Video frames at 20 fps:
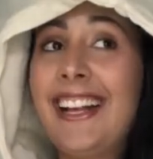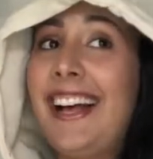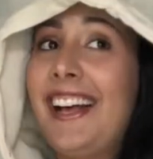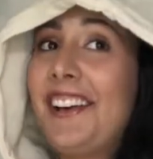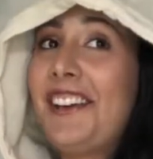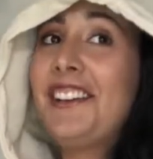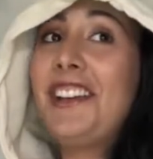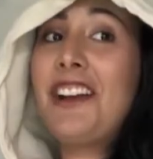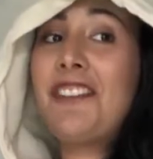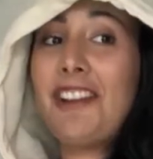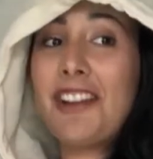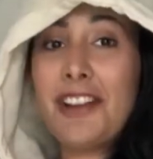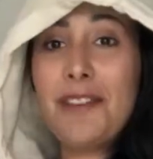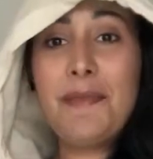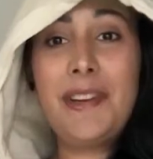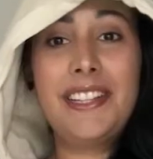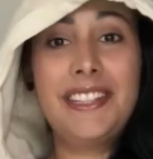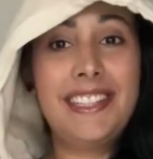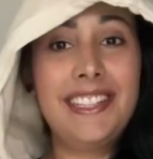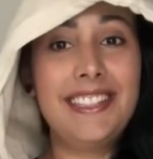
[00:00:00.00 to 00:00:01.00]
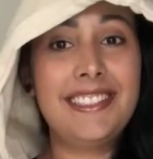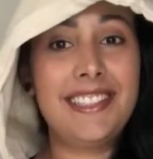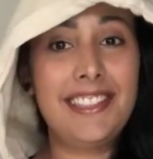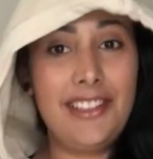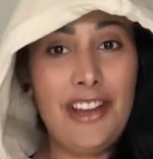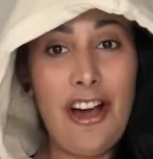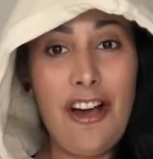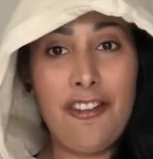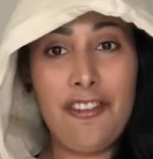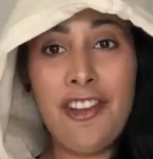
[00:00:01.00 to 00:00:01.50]
I cannot recommend these
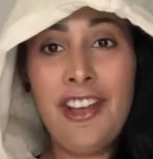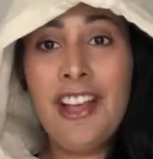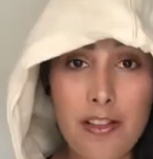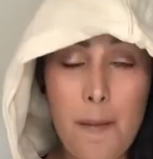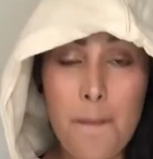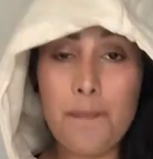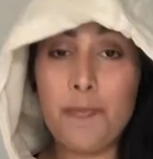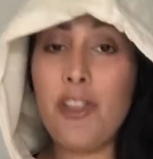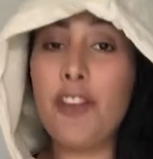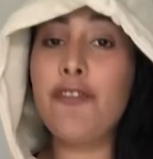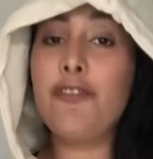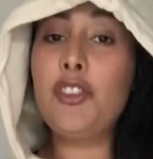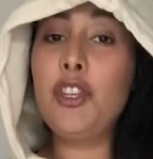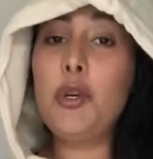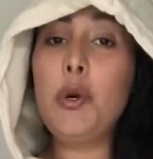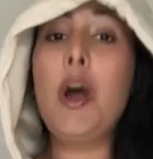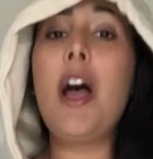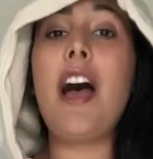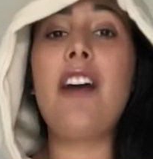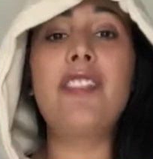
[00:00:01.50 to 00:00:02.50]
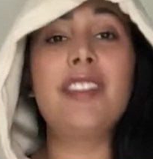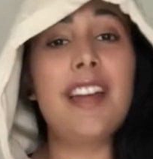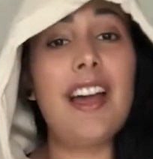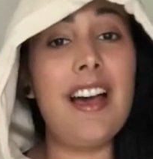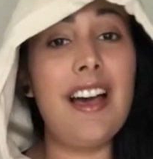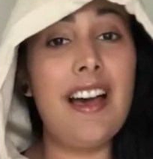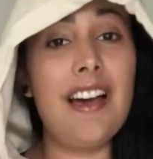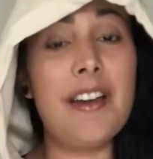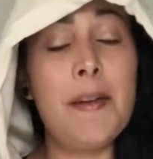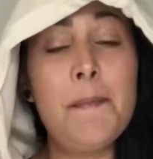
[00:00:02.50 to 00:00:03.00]
enough. If you haven't
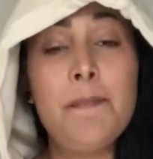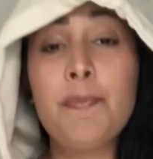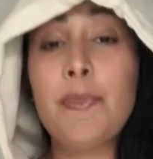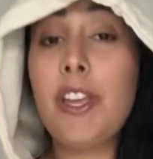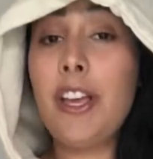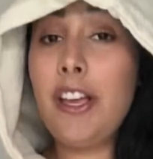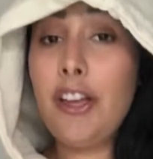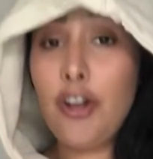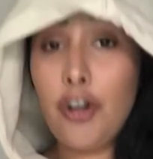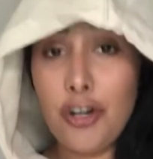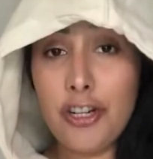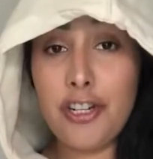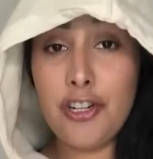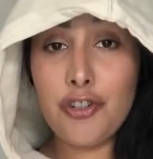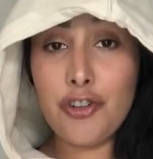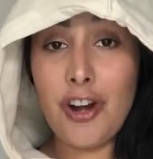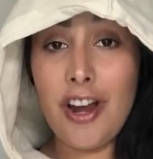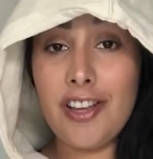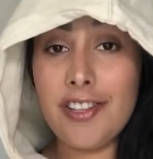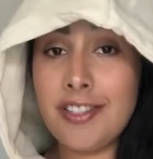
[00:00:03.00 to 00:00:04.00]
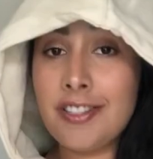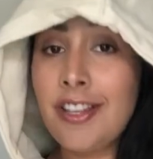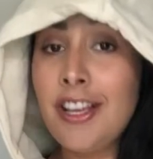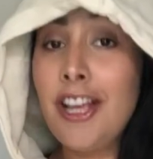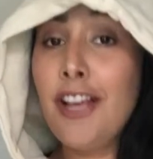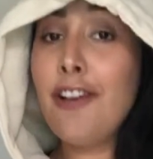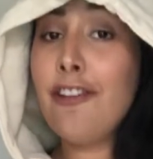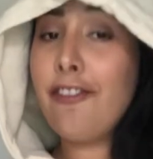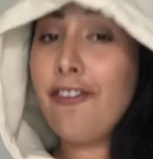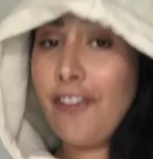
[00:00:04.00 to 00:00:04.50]
had a hoodie dress
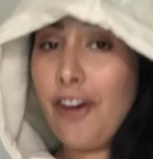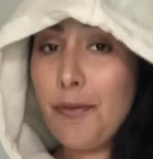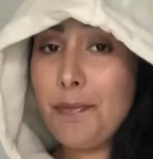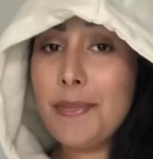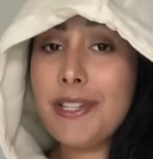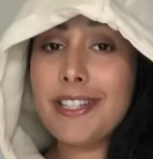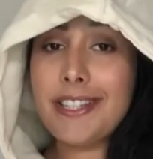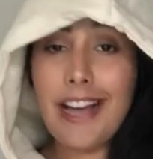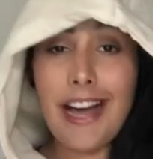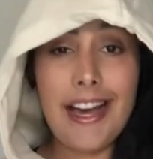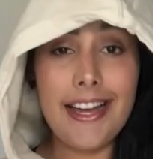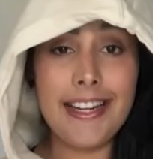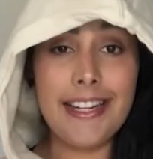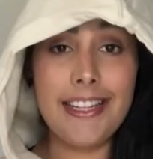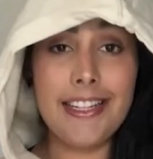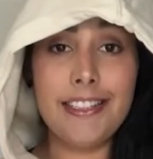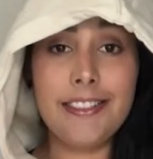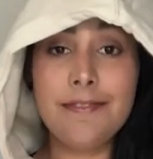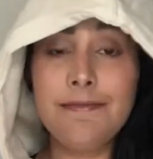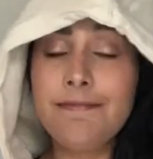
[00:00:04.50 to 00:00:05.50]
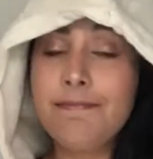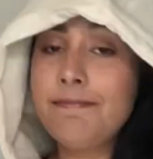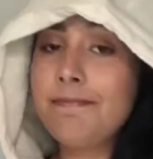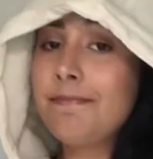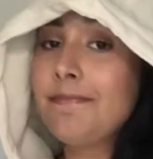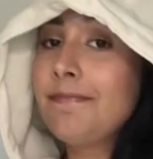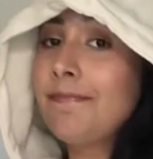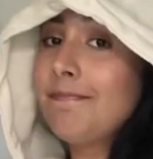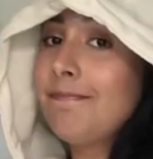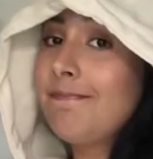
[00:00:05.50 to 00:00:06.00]
from Missguided,
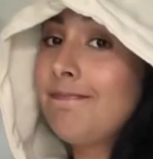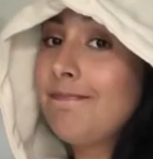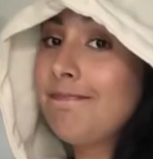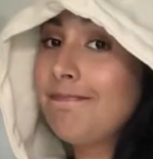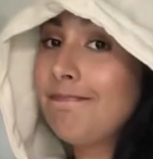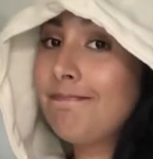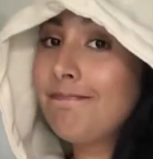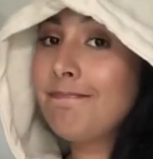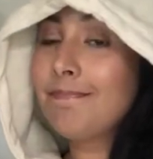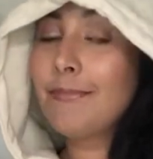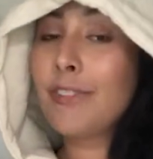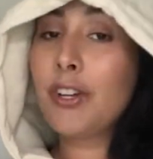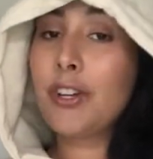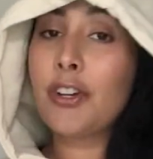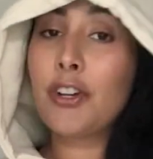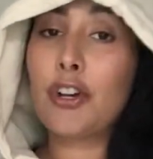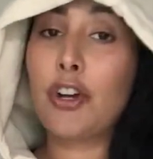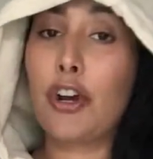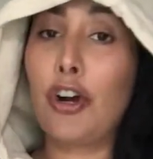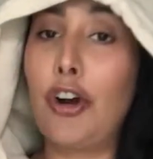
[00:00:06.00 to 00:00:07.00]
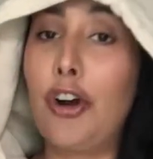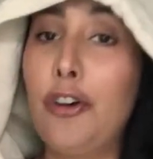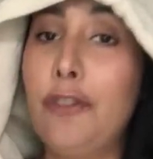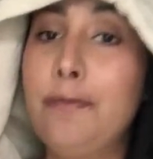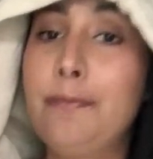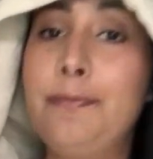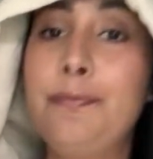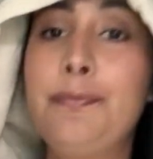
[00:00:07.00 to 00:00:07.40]
girl.